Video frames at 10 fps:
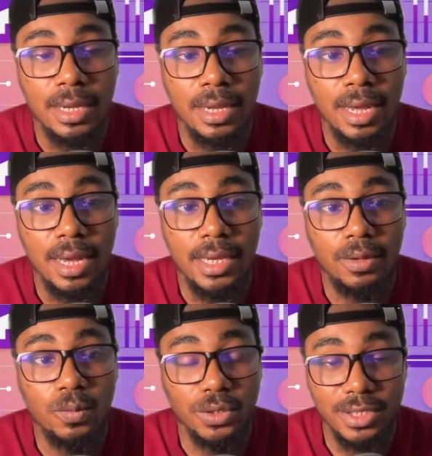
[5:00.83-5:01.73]

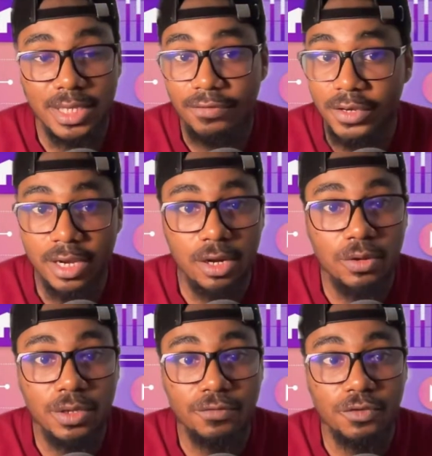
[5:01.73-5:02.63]
I was definitely
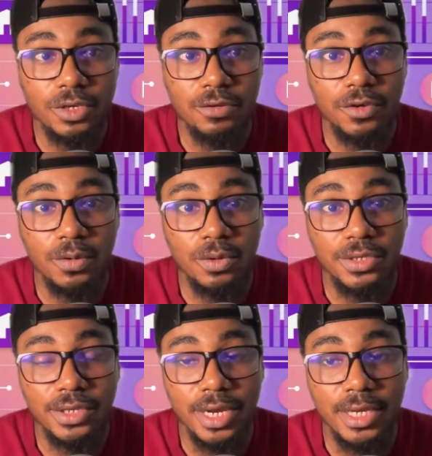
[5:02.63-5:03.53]
looking for different
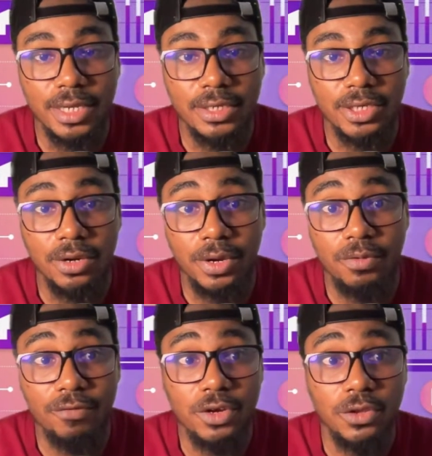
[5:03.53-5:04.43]
ways that I can
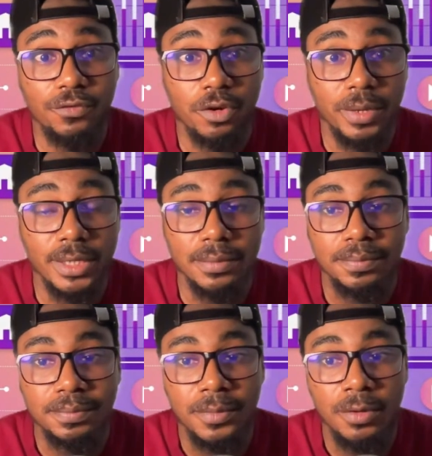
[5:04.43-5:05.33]
generate revenue from it,
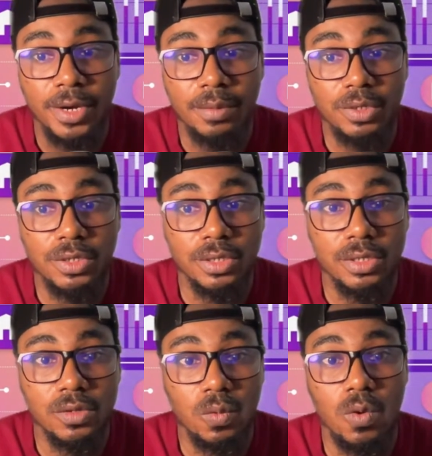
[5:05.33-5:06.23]
right?
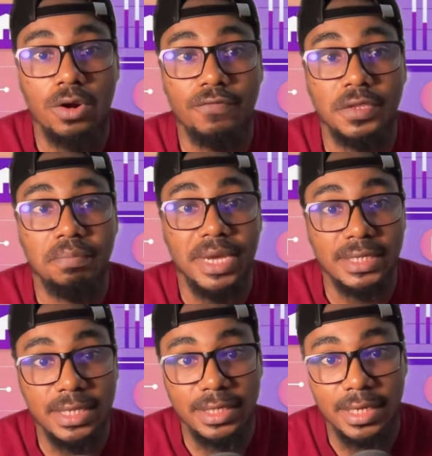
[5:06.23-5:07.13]
Because one of the
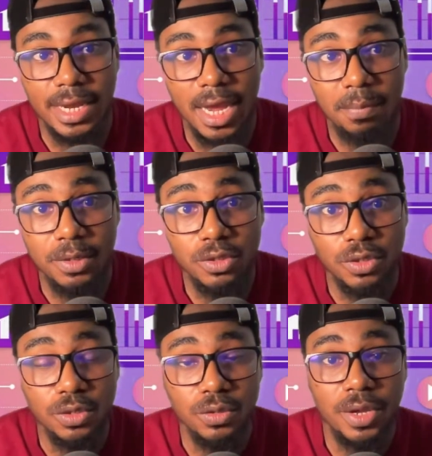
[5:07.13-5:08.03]
best things that can happen
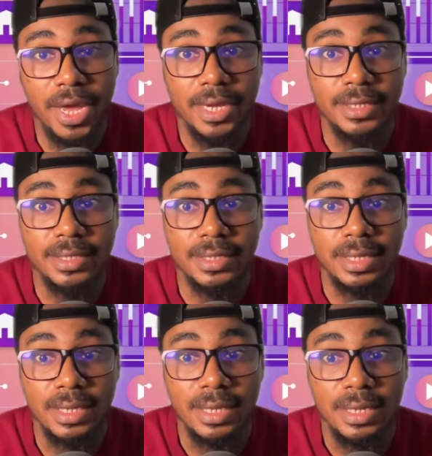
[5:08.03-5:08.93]
to you as
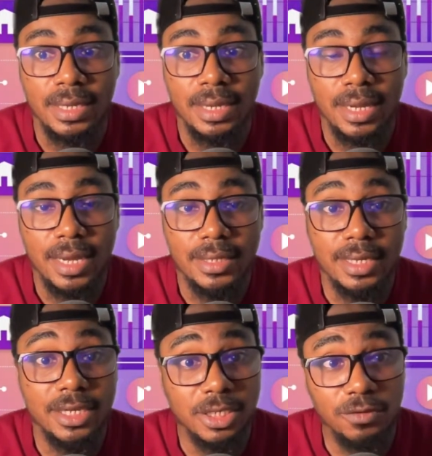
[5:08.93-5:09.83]

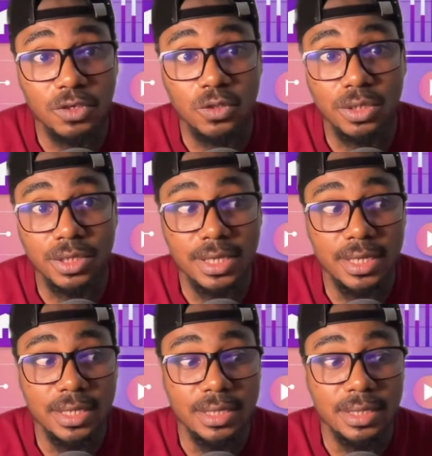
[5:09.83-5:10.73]
an individual
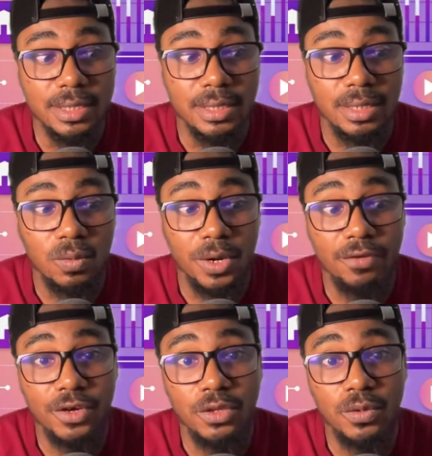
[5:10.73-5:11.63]
is
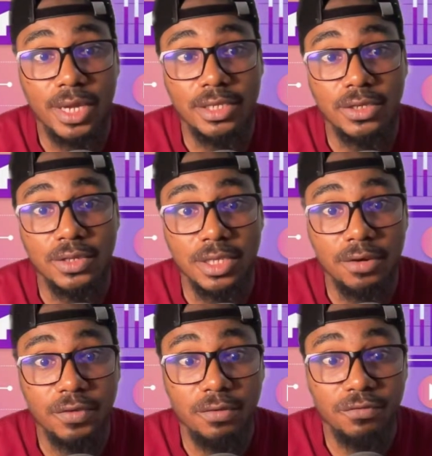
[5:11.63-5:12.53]
whatever you're getting
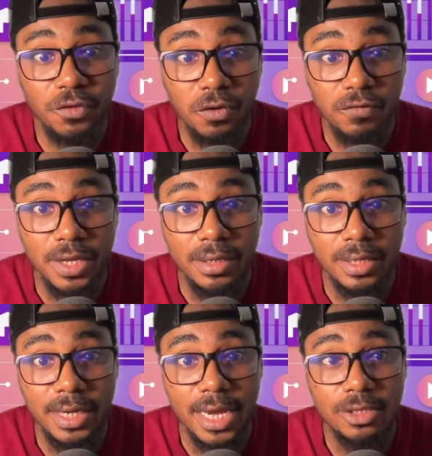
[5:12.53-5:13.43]
yourself involved
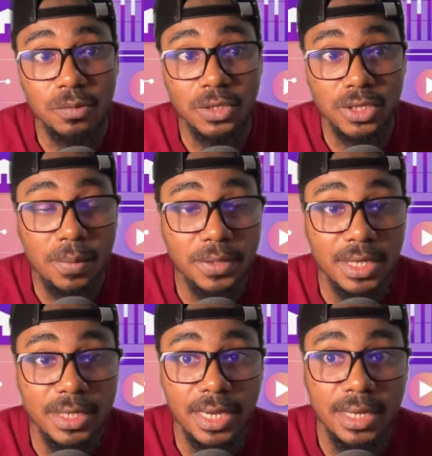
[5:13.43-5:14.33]
in, it has to be
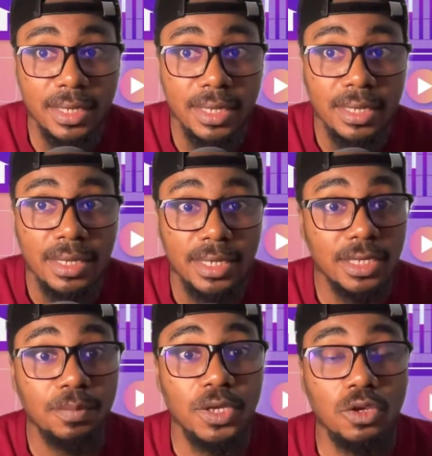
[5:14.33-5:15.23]
something that is
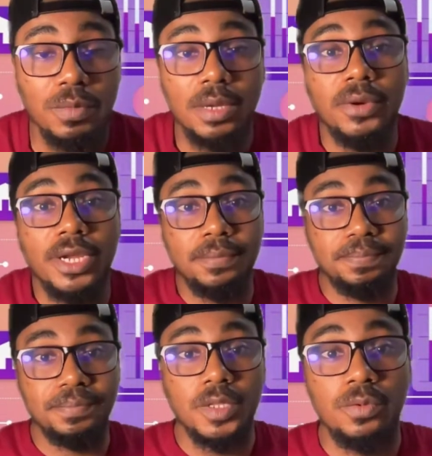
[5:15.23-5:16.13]
helping you make money,
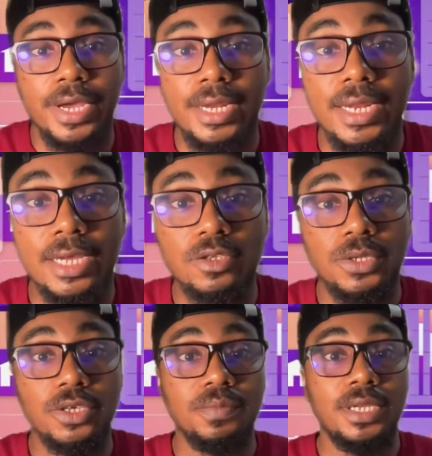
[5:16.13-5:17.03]
right? It has to
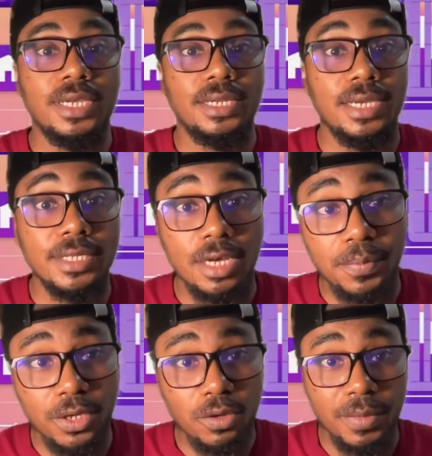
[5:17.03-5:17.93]
be something that is
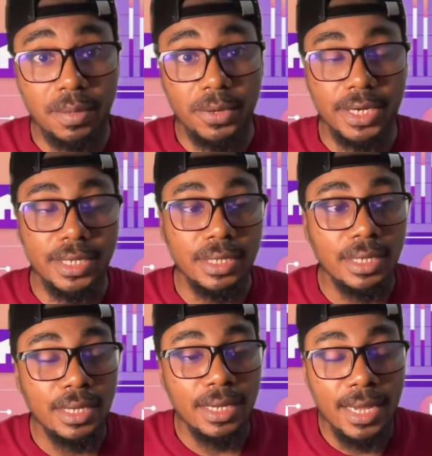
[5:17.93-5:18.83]
helping you make money.
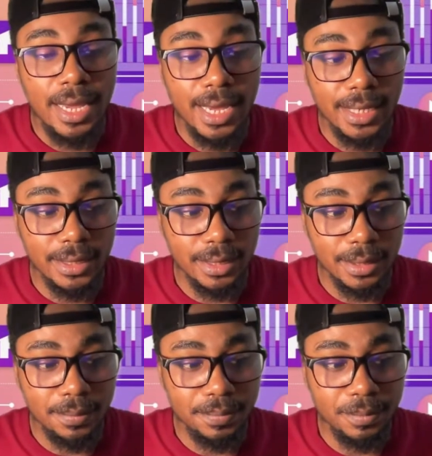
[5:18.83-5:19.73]

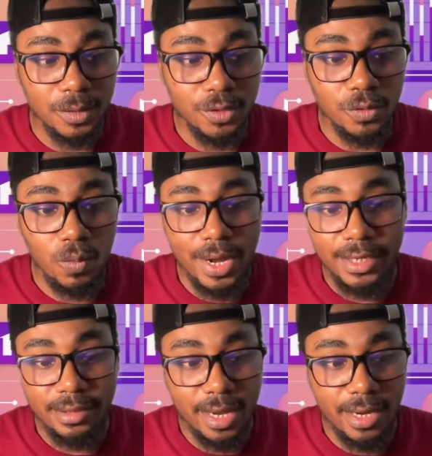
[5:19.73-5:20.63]
And so when
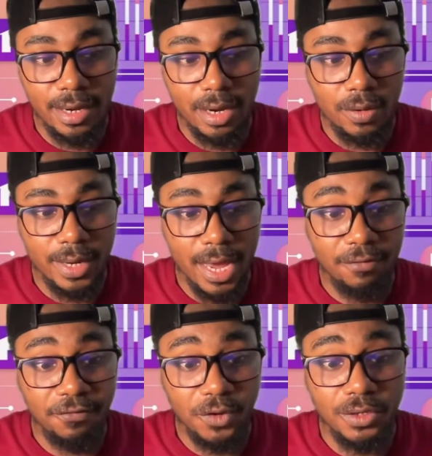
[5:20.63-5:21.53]
I started out,
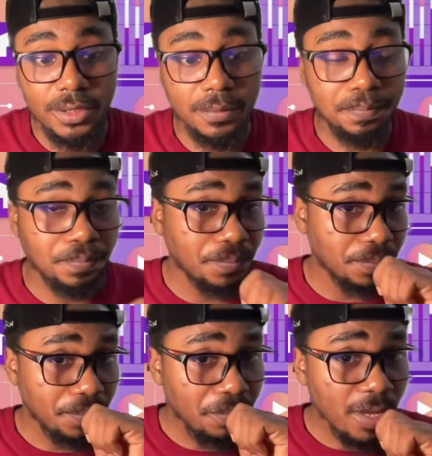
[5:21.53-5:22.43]
at first,
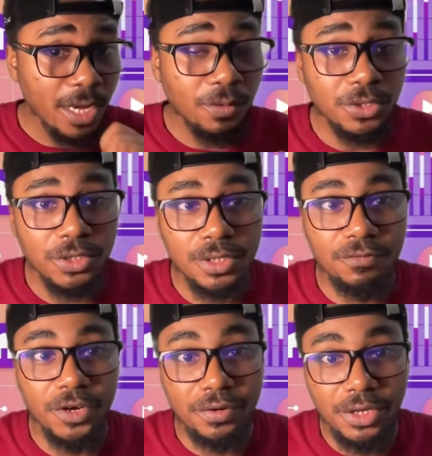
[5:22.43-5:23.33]
I was
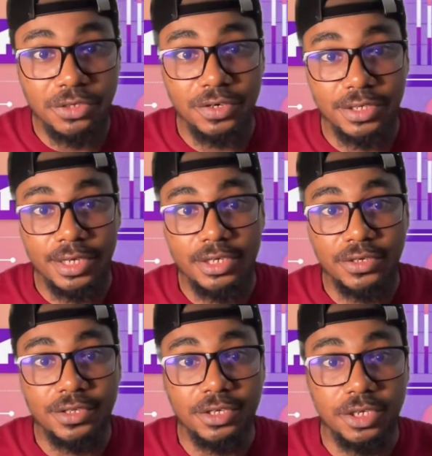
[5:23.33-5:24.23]
just very interested
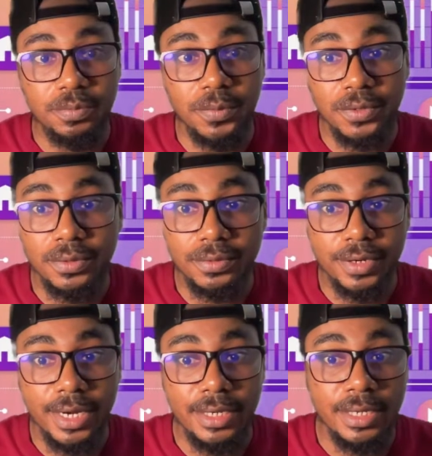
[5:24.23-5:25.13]
in just teaching people,
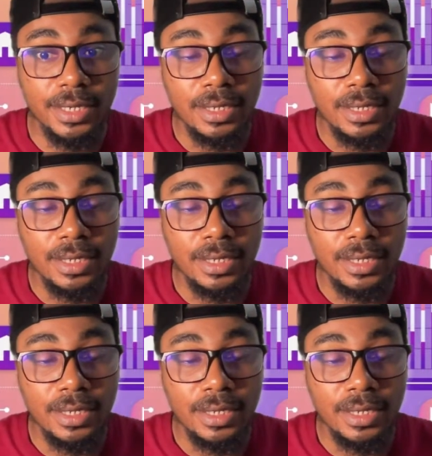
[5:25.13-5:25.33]
right?